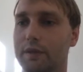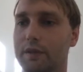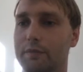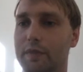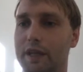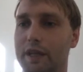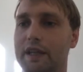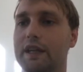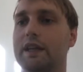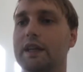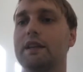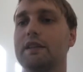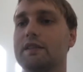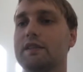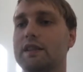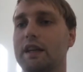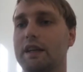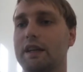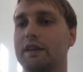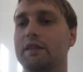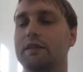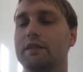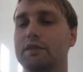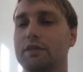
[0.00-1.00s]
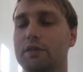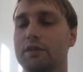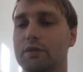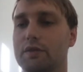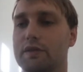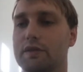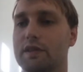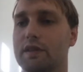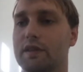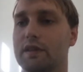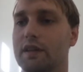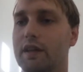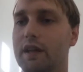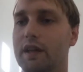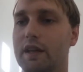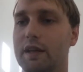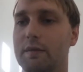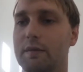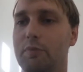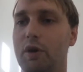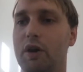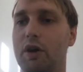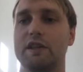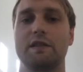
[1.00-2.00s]
again, it's like it's
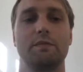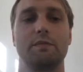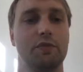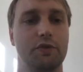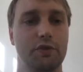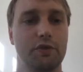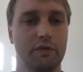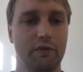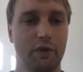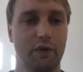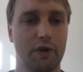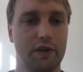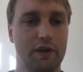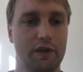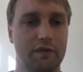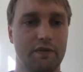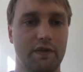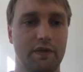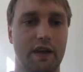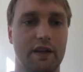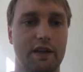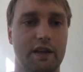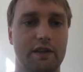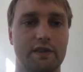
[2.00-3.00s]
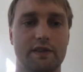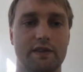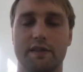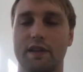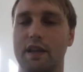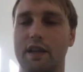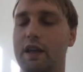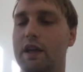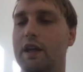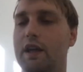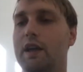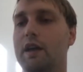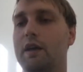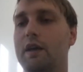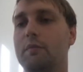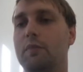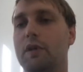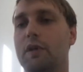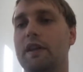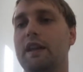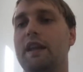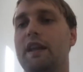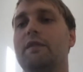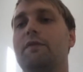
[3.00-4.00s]
impossible to avoid in finance.
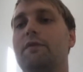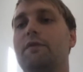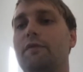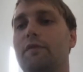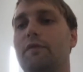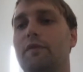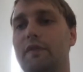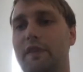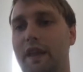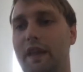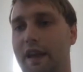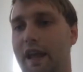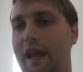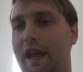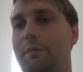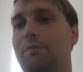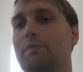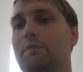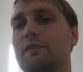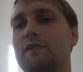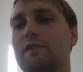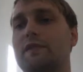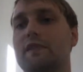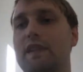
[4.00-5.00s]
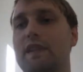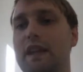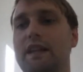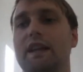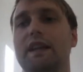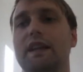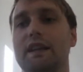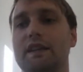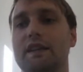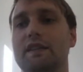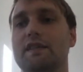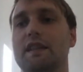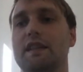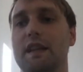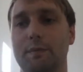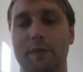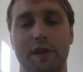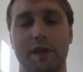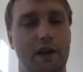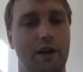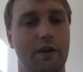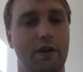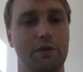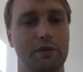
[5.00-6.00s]
But if that happens, then it is the
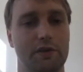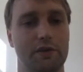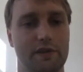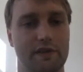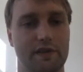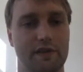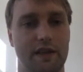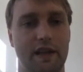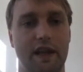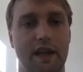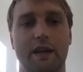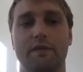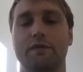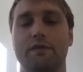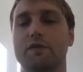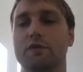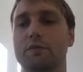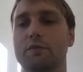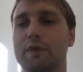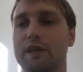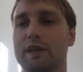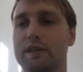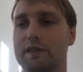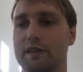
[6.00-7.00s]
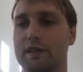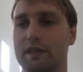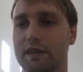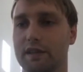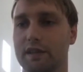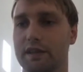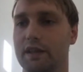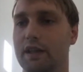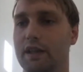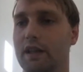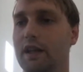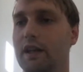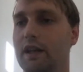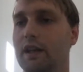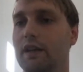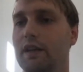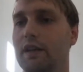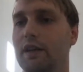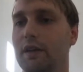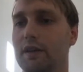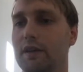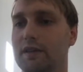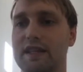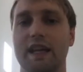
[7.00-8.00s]
MKR holders that have to basically
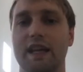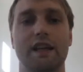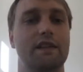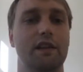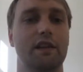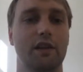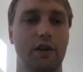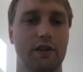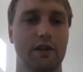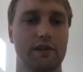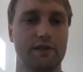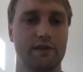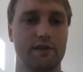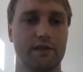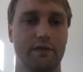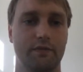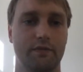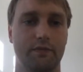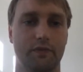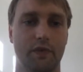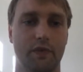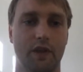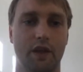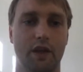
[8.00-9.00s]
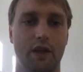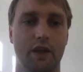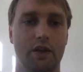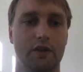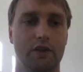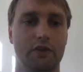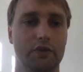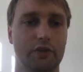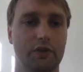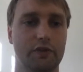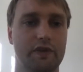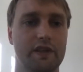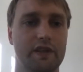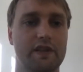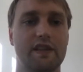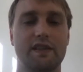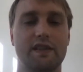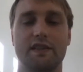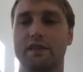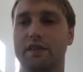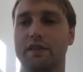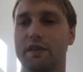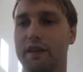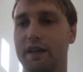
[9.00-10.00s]
take the loss. So
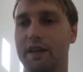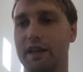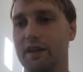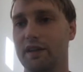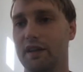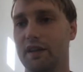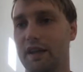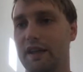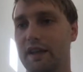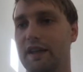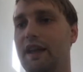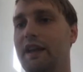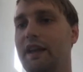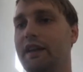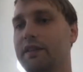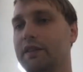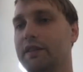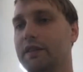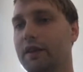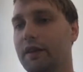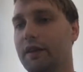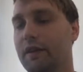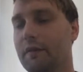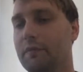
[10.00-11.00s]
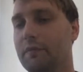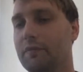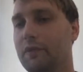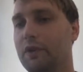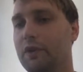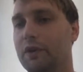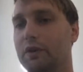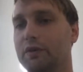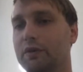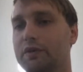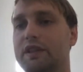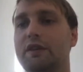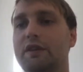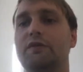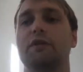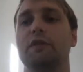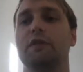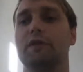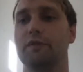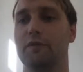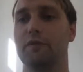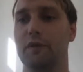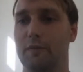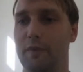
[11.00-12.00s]
this is again,
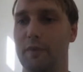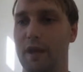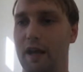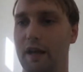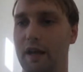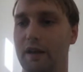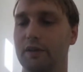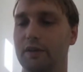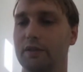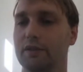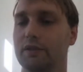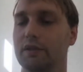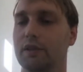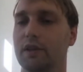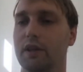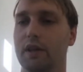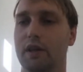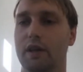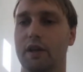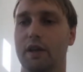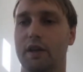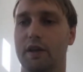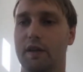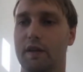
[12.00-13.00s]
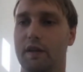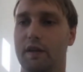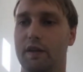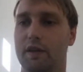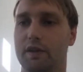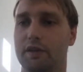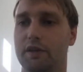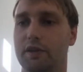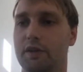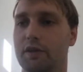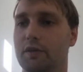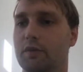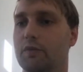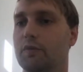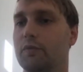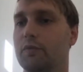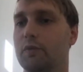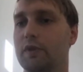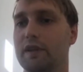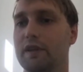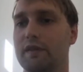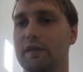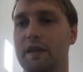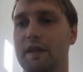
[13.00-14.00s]
different from how
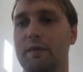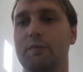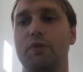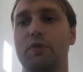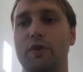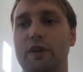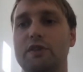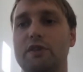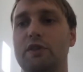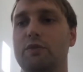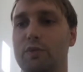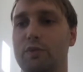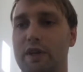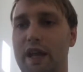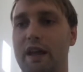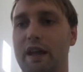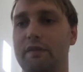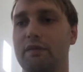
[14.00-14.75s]
the impression we have